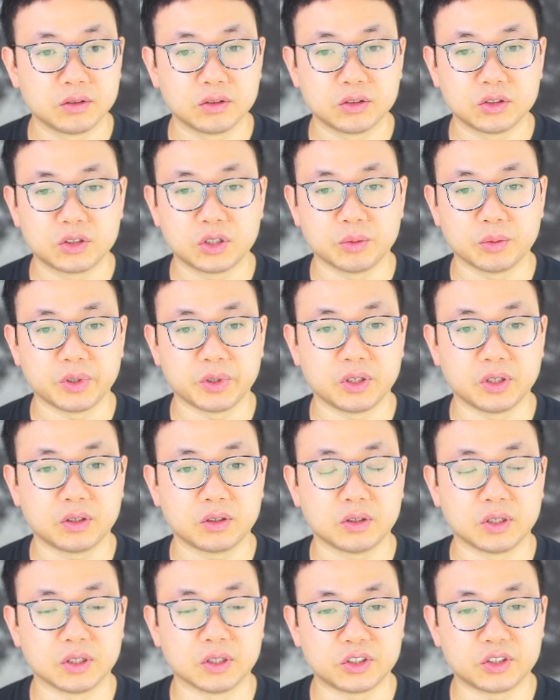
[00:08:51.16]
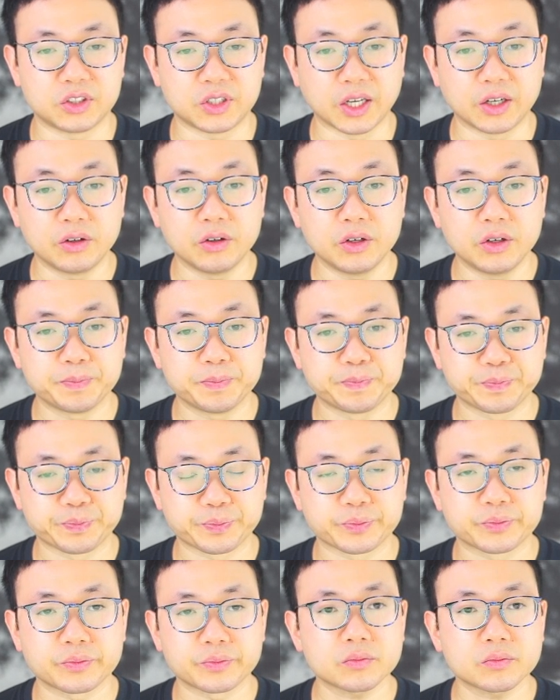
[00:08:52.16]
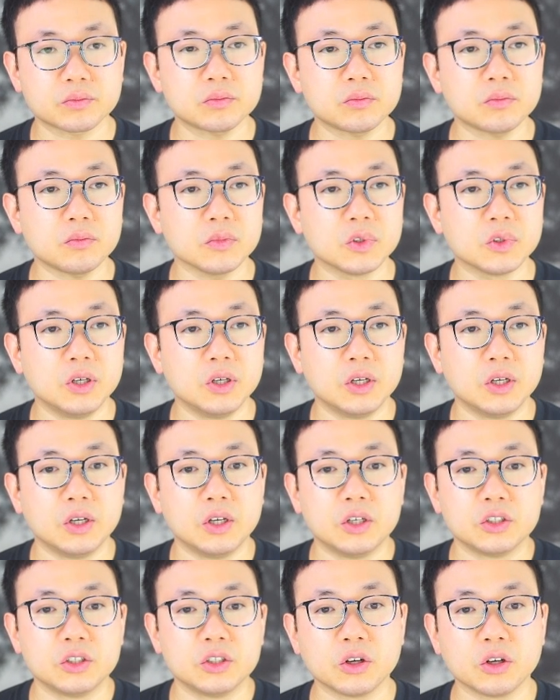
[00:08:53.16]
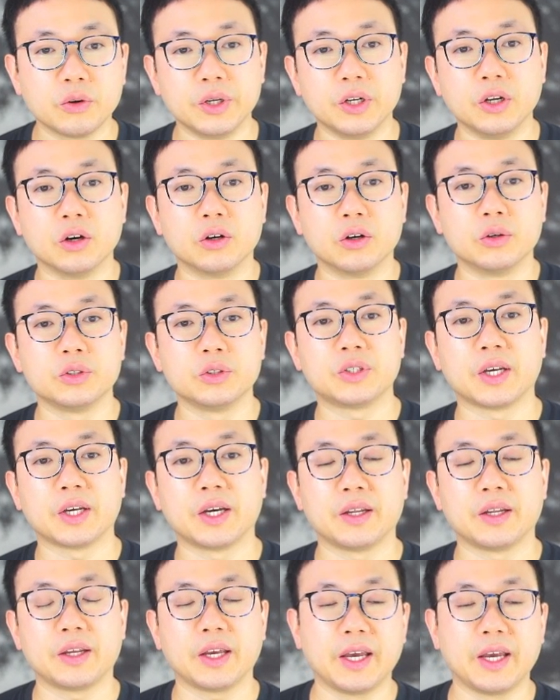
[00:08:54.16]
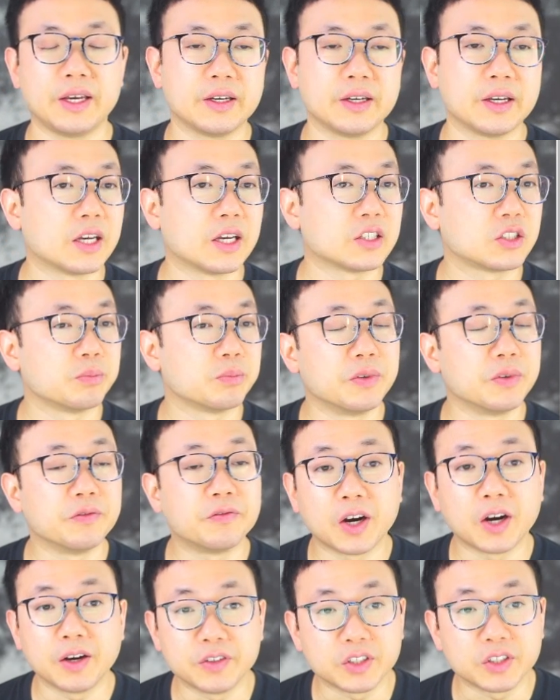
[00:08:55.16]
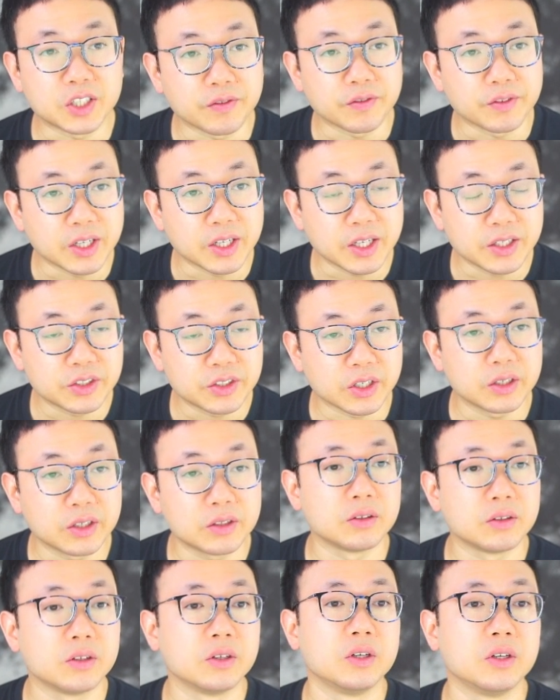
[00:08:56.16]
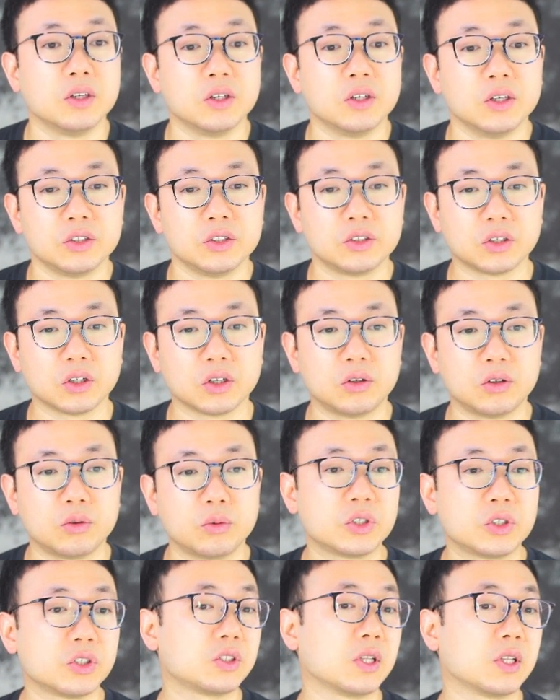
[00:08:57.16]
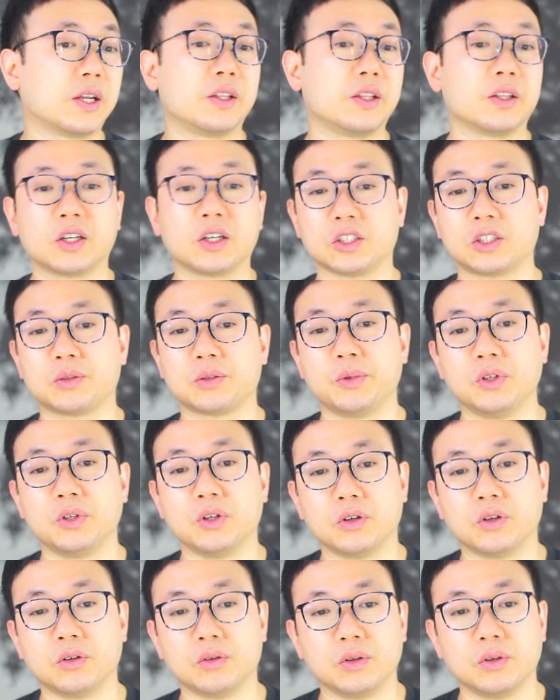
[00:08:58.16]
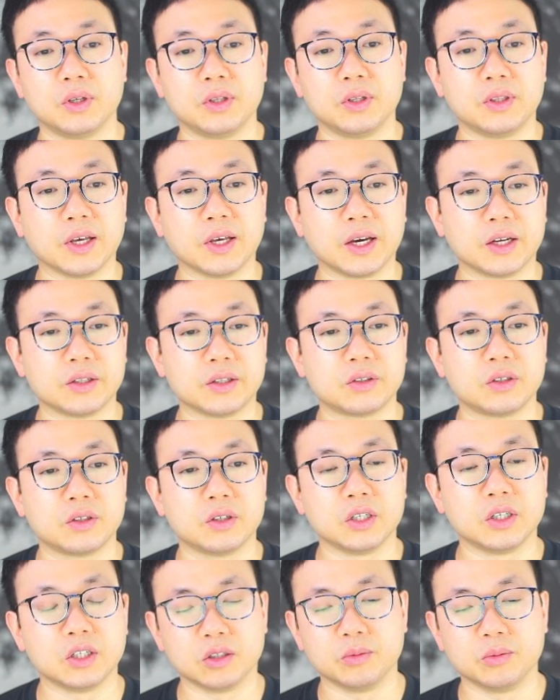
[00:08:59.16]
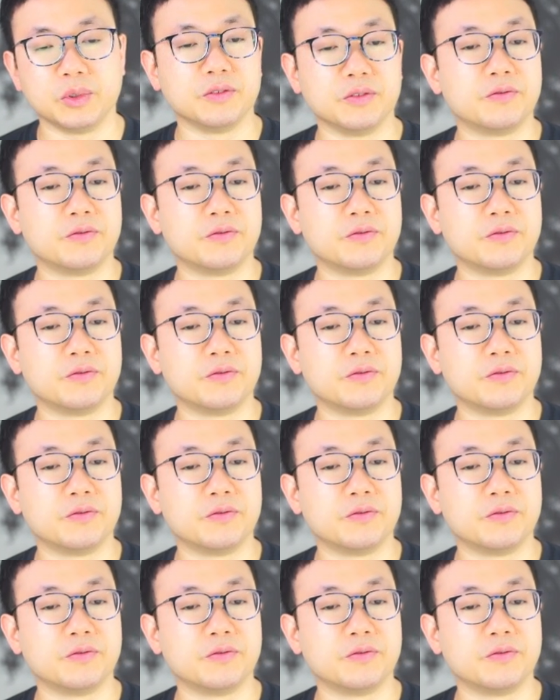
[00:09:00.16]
Shipping is standard. So it knows that, hey, hasn't been 5 to 7 days yet. So we're just letting the customer know that it'll be